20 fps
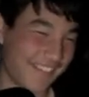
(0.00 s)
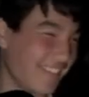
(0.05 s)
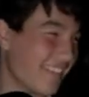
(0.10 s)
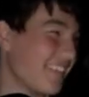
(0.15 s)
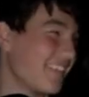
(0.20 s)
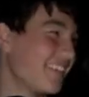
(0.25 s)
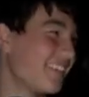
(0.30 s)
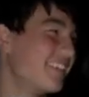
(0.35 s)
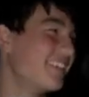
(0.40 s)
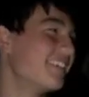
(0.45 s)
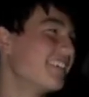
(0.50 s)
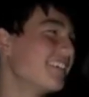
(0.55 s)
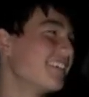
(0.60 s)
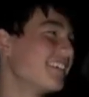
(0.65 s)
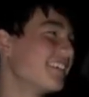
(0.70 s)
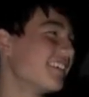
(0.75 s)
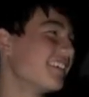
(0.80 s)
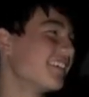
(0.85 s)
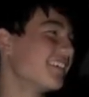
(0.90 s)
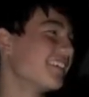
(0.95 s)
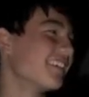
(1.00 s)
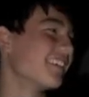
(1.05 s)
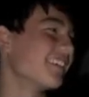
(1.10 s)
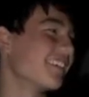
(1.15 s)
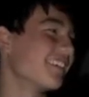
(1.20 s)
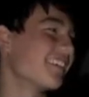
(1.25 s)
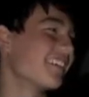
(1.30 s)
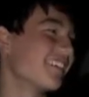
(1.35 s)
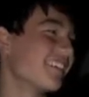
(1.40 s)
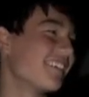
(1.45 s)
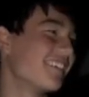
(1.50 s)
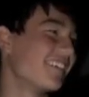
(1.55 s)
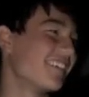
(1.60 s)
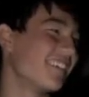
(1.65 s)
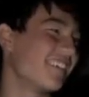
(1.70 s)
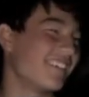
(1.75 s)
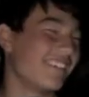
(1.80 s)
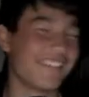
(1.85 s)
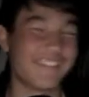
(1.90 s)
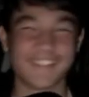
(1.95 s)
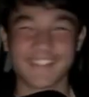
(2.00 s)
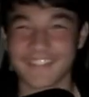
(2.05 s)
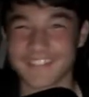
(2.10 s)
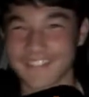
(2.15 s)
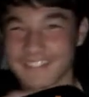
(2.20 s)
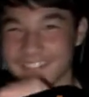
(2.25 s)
The person shown says nothing.